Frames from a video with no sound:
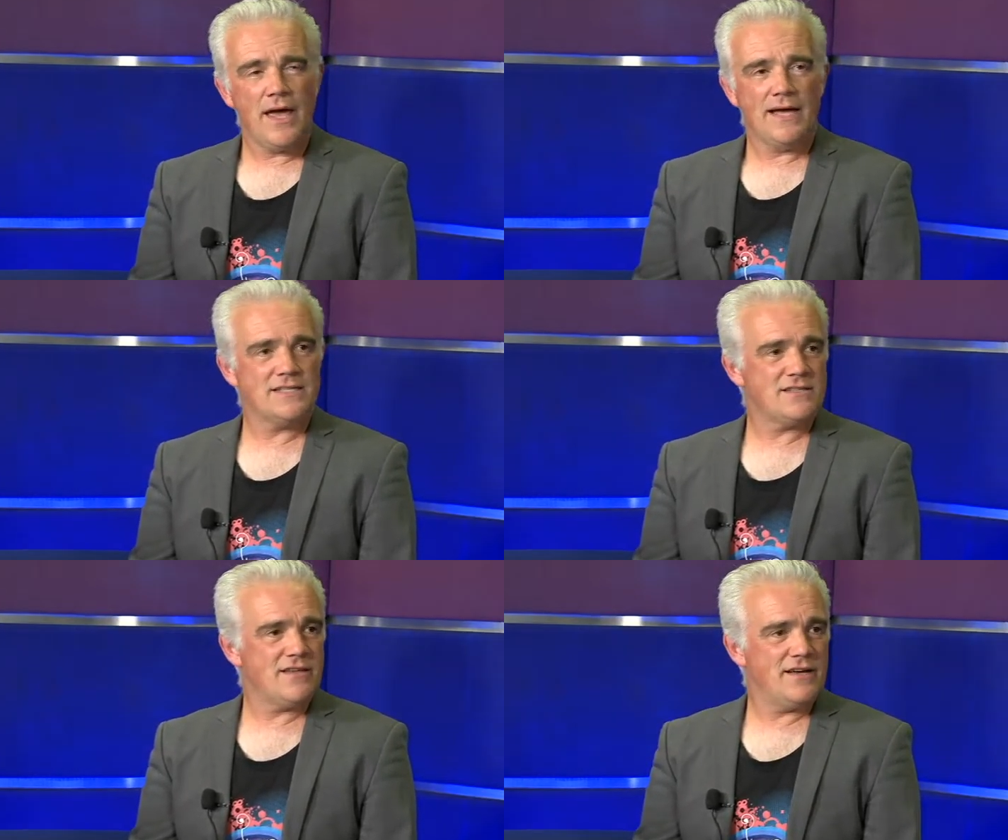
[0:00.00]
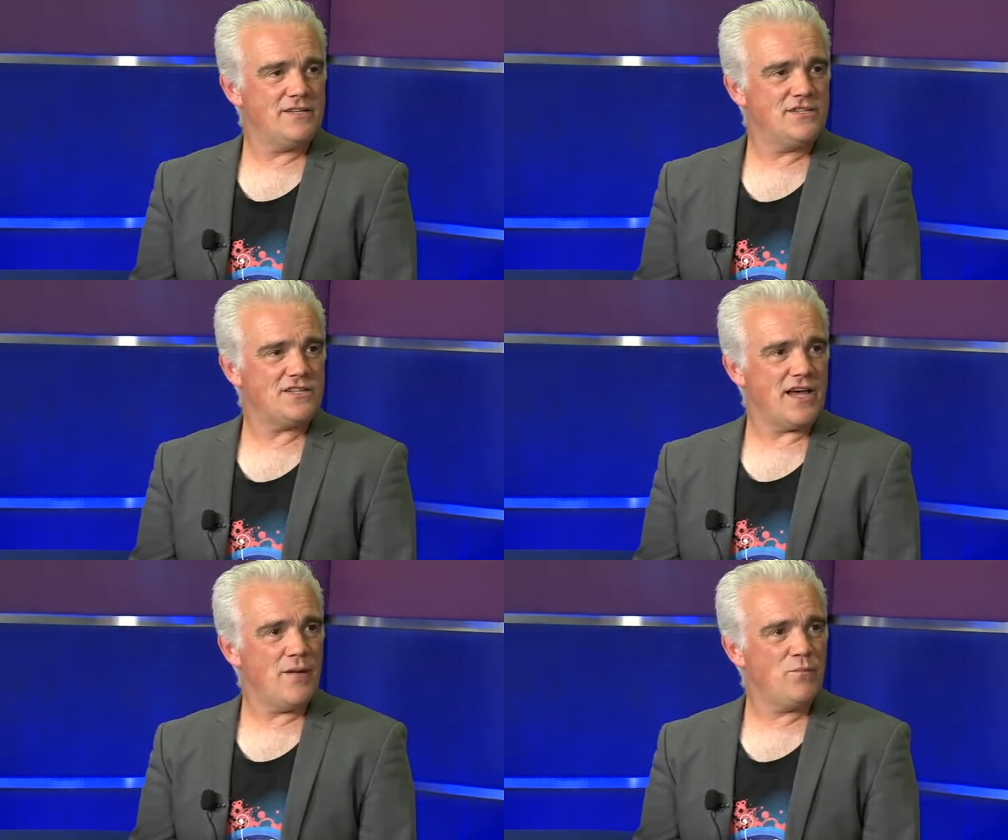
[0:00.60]
is that
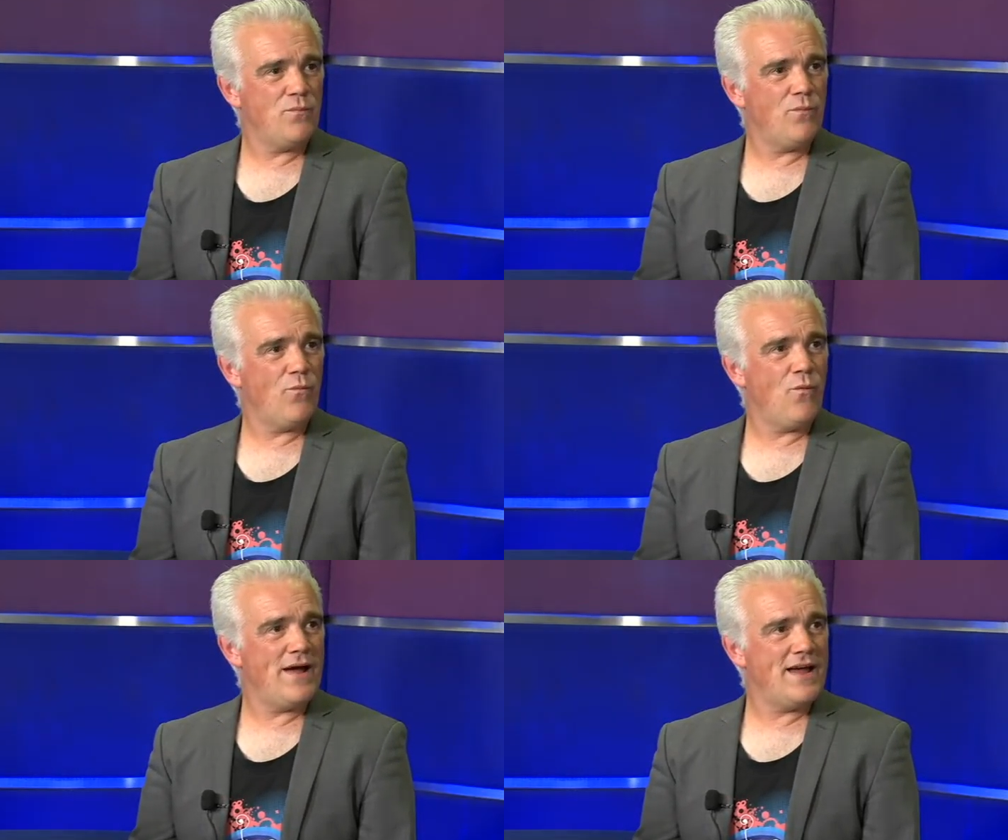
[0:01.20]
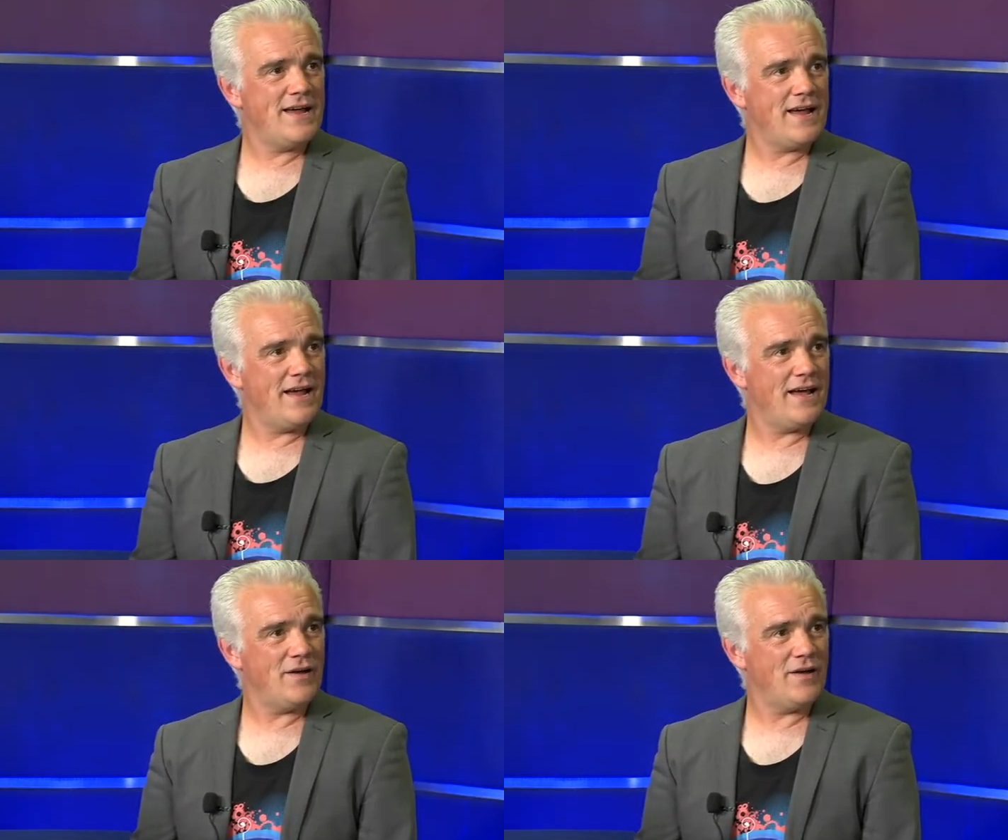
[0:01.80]
um, we're,